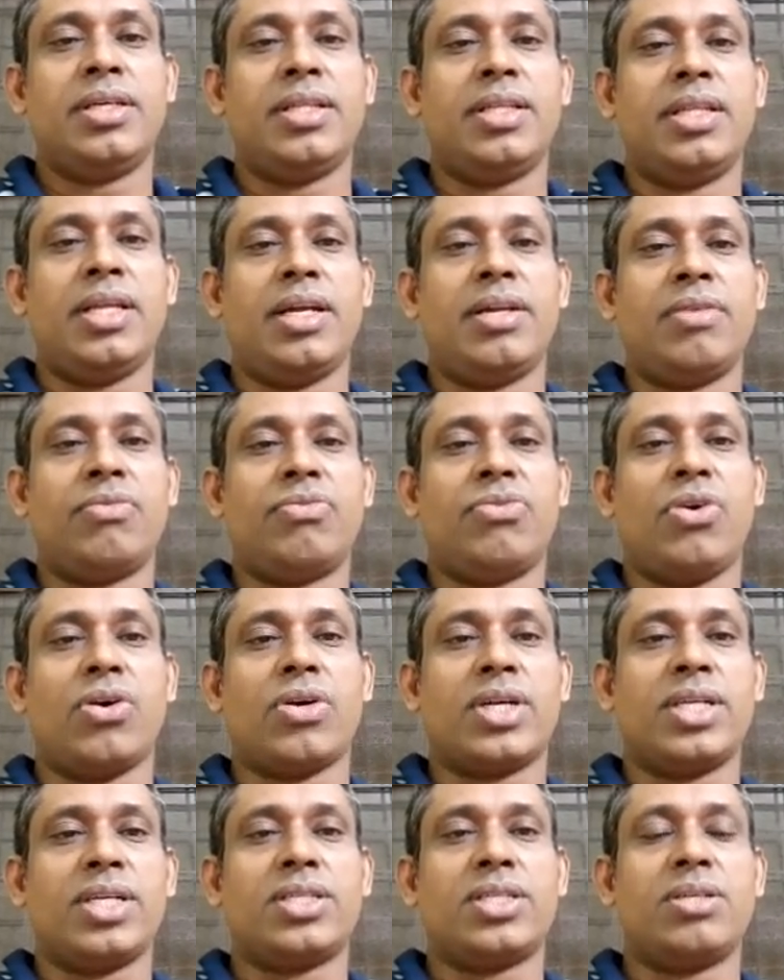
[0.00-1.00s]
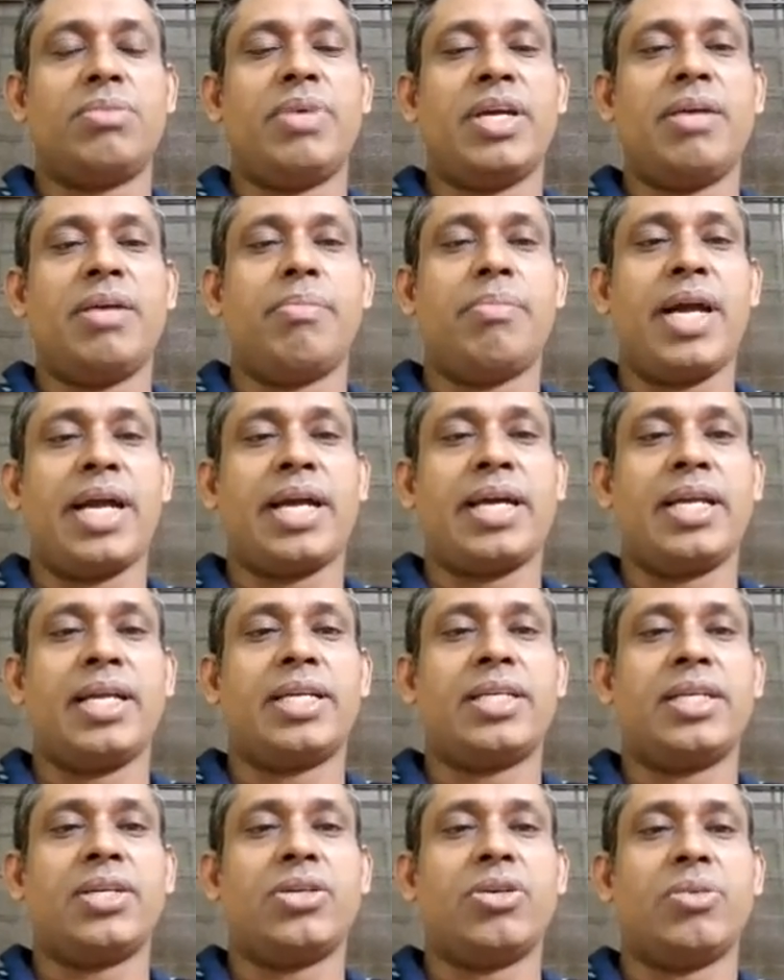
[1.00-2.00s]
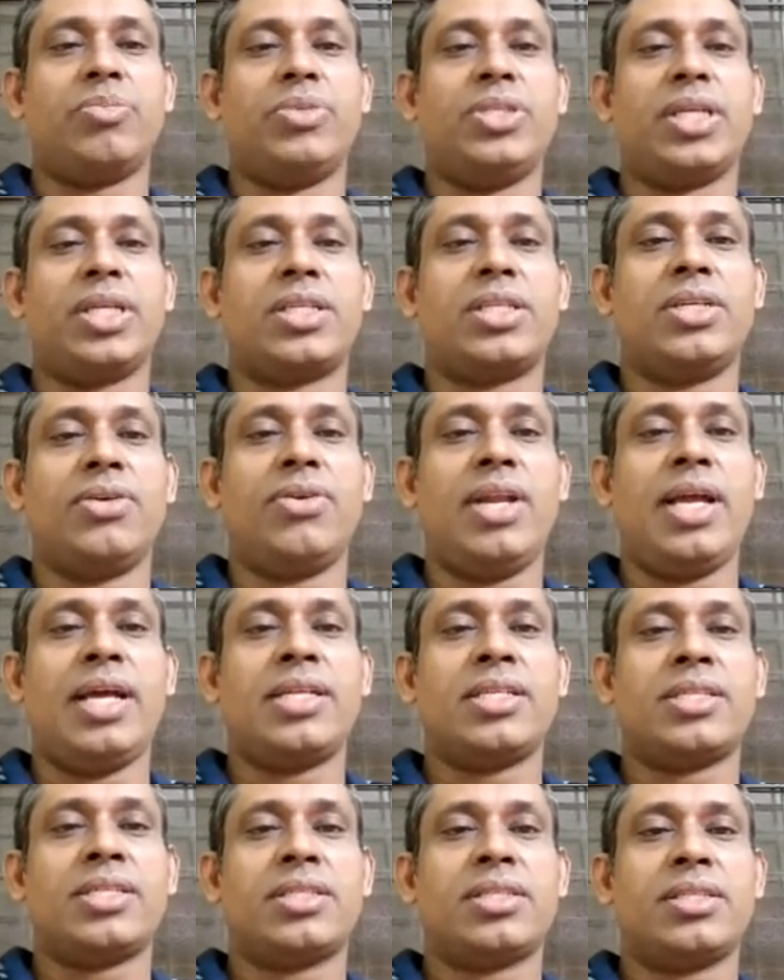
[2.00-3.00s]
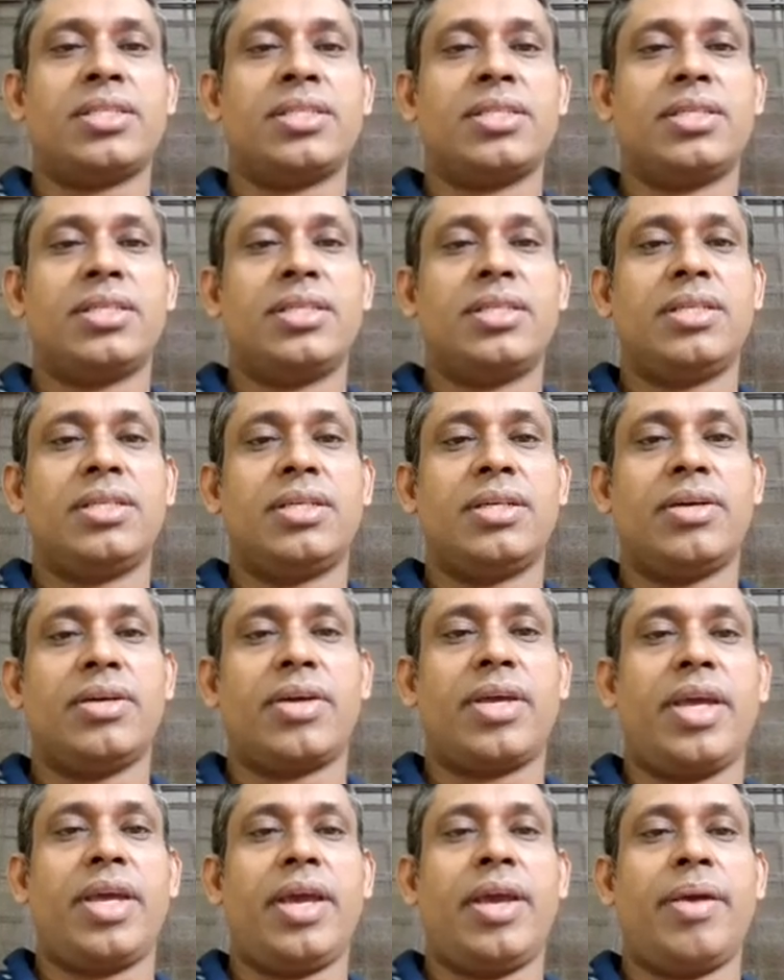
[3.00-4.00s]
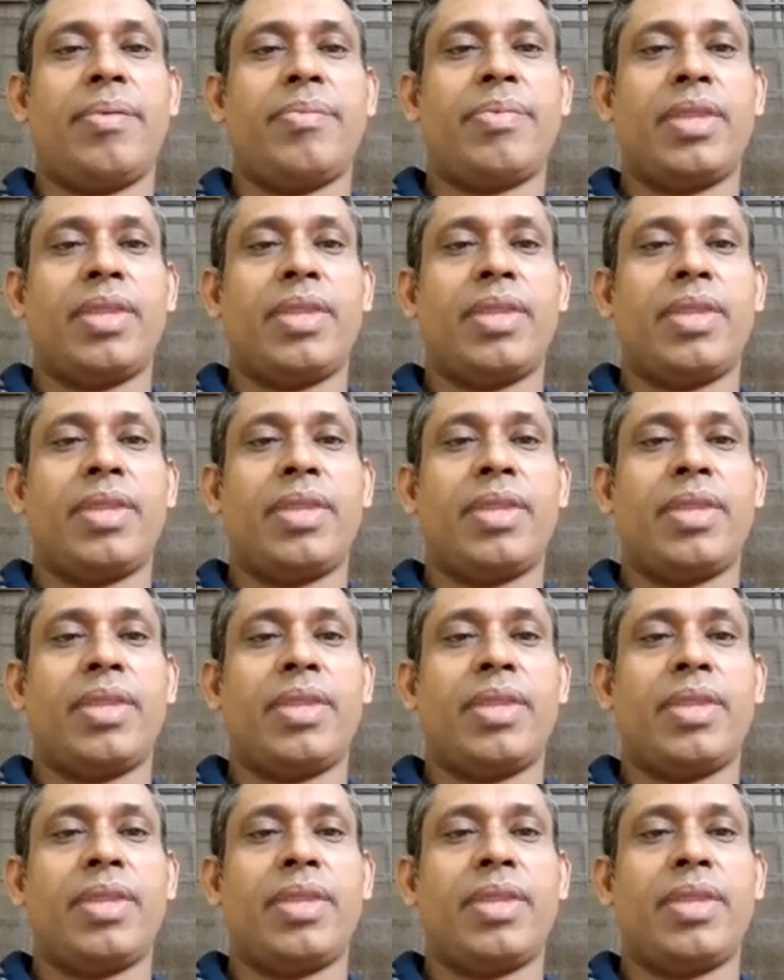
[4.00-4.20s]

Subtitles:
then focused by a magnetic objective lens, okay,